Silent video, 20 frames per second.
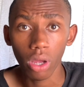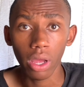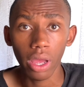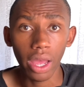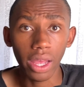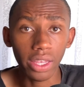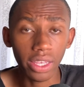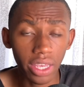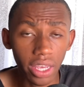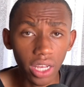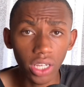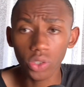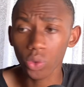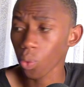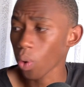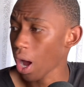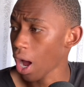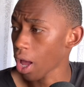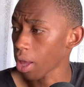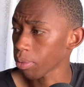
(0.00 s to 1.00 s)
And here's
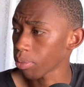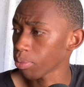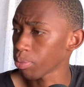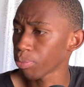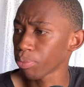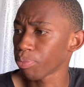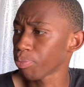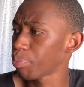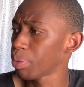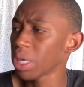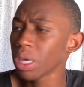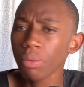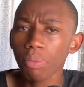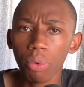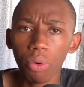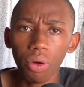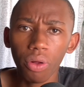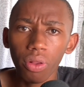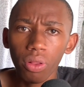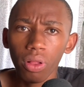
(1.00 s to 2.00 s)
why.
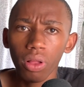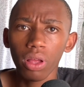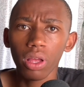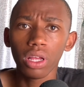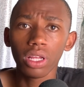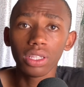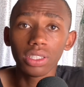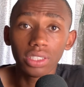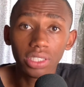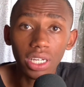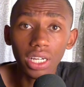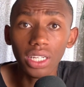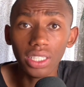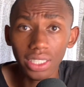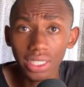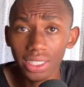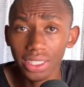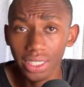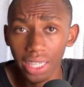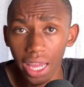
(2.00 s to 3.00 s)
People, till
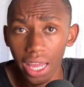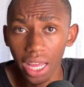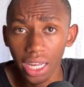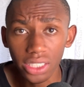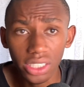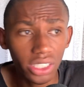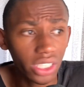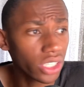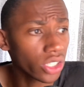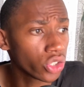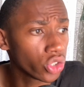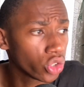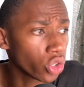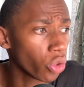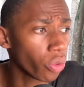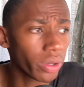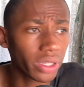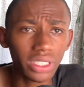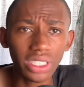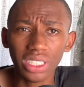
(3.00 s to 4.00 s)
this day, are still
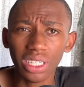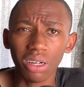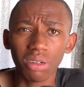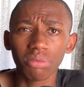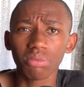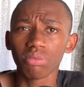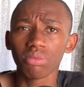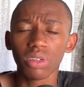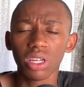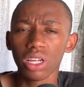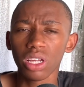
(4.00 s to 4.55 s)
doing some